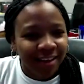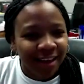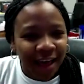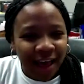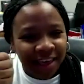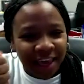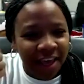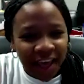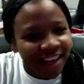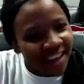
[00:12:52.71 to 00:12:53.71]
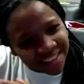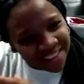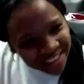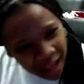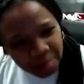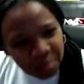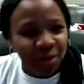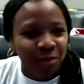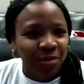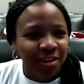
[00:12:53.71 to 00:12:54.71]
I can't stop
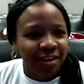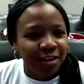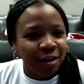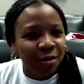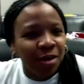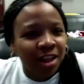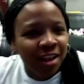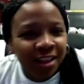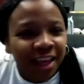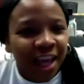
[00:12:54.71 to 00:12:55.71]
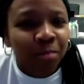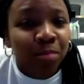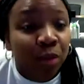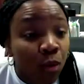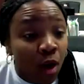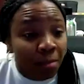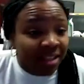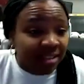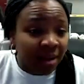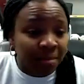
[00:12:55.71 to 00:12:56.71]
you, you know? Like I blew all
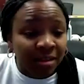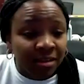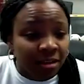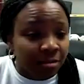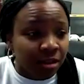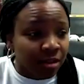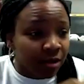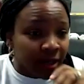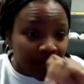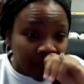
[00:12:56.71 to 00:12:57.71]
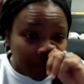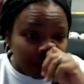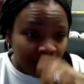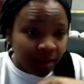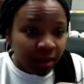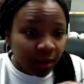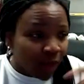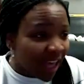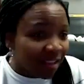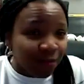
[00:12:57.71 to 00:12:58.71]
my timeouts in the Missouri game.
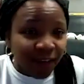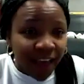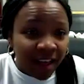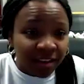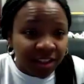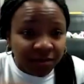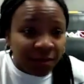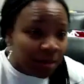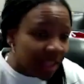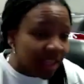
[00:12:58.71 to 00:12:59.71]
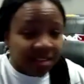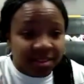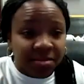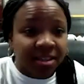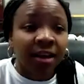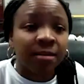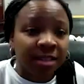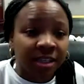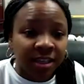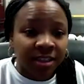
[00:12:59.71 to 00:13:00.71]
We had the foul just for me to get some
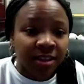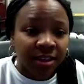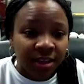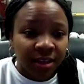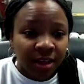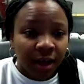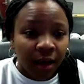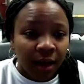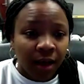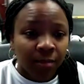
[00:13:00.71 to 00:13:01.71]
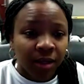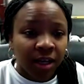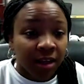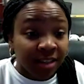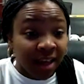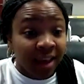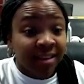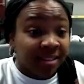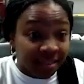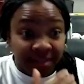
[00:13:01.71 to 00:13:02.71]
subs in because I
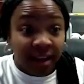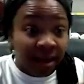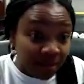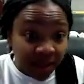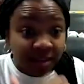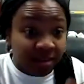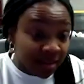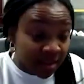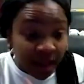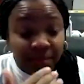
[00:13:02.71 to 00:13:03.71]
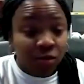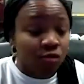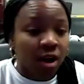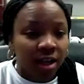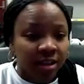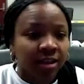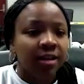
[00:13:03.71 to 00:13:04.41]
had to stop the run.